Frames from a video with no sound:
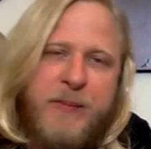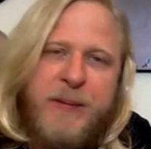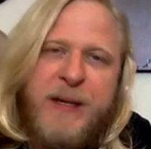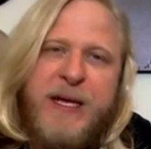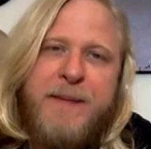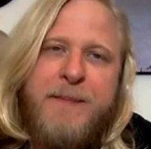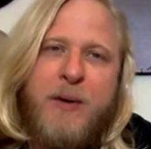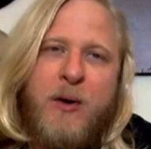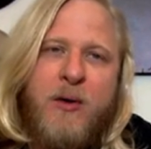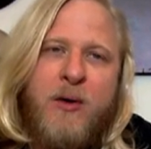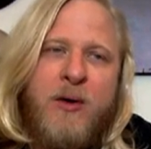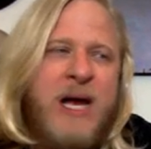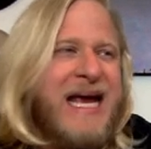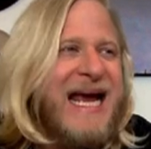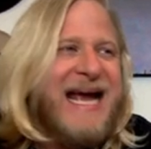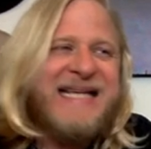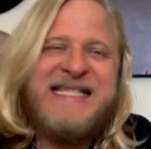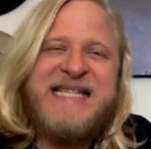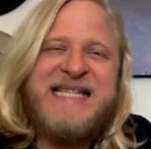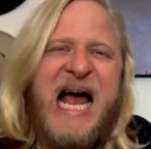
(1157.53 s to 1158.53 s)
people.
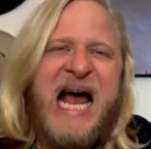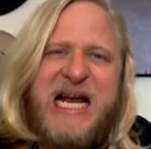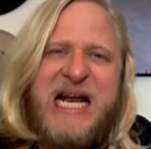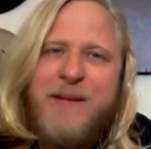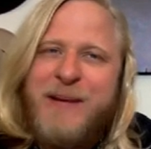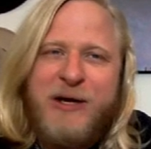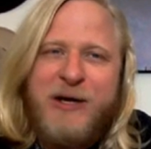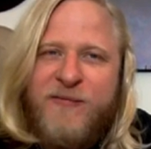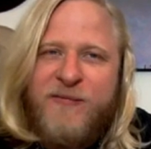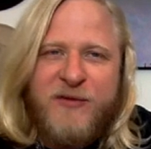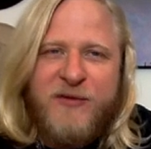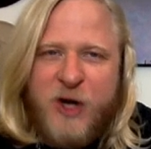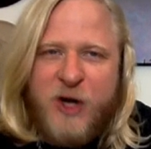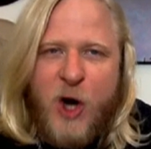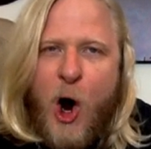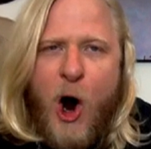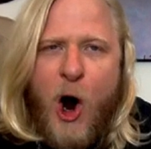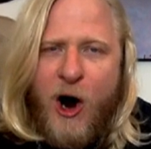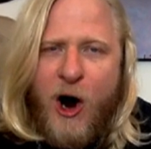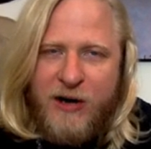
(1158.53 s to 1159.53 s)
It's not going to be good for the
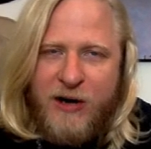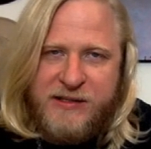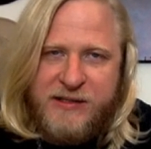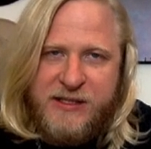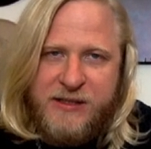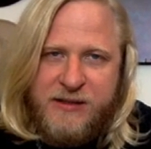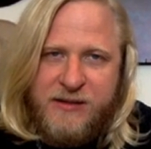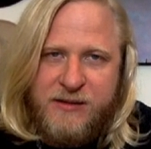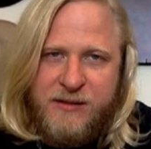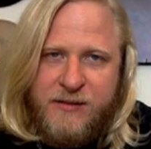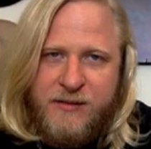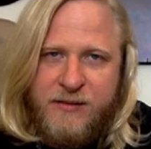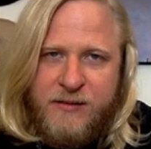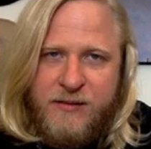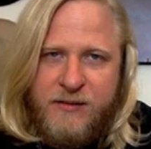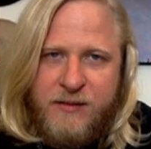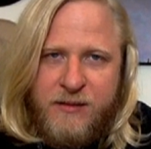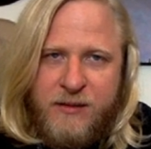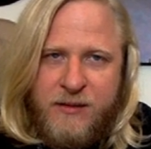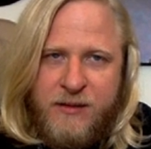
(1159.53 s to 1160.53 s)
cause.
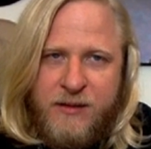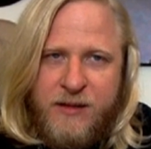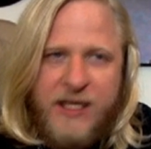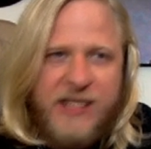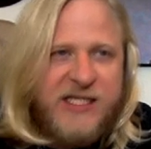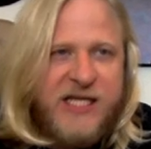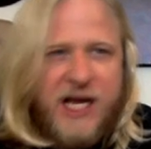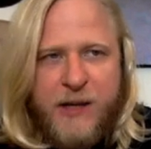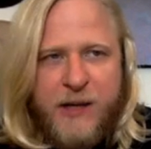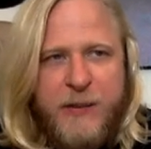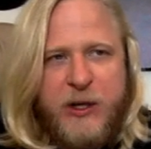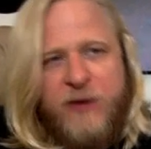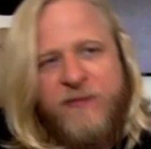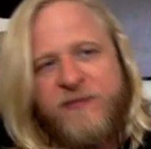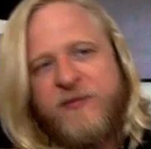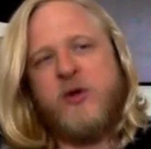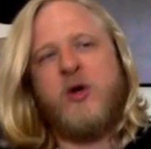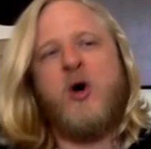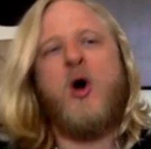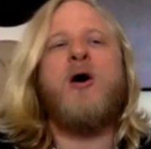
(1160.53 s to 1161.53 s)
It's not going to be good
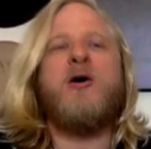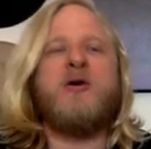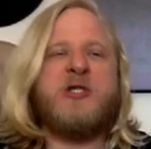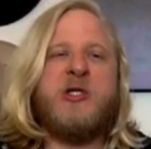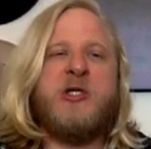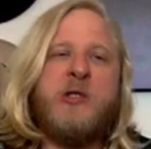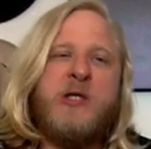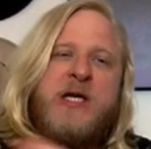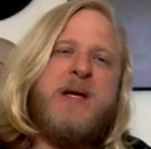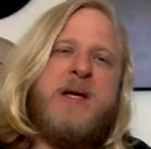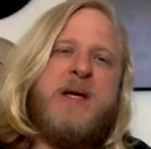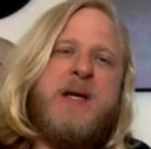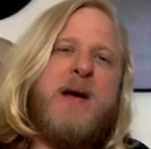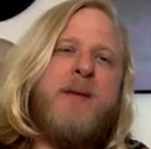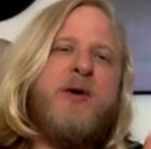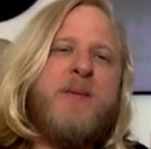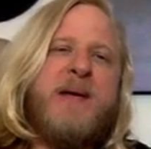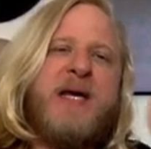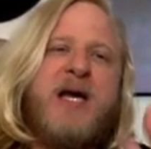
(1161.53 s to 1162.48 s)
for the cause. You need to be able to be